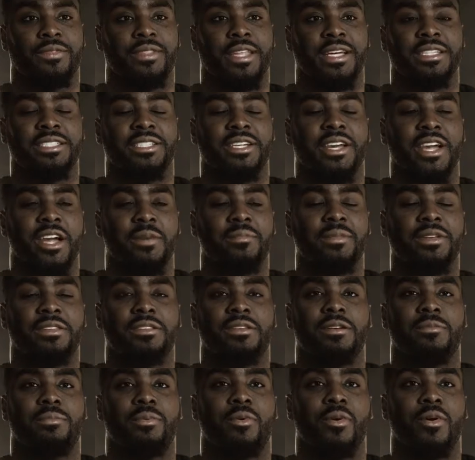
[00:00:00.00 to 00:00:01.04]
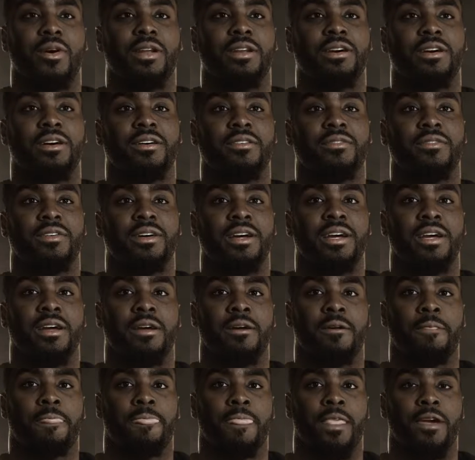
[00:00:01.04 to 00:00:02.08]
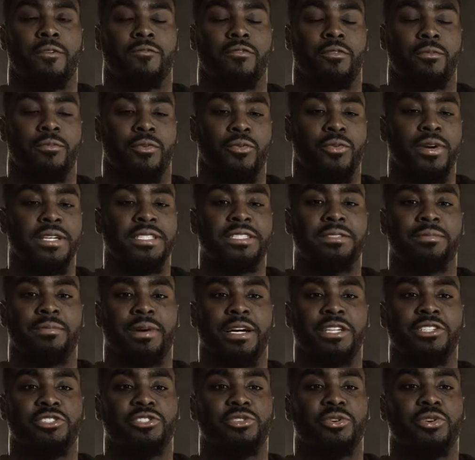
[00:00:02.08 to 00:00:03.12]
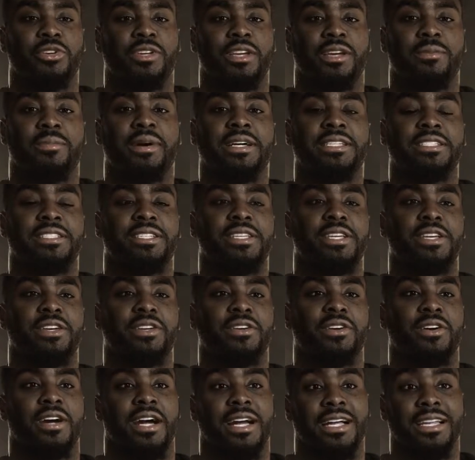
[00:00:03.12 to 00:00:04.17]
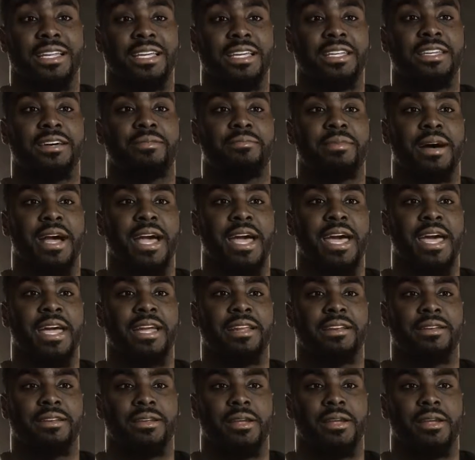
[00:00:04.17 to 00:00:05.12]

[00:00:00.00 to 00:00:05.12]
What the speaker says: It scared me to the point of, from the rest of my junior and my senior year, I cleaned up my act.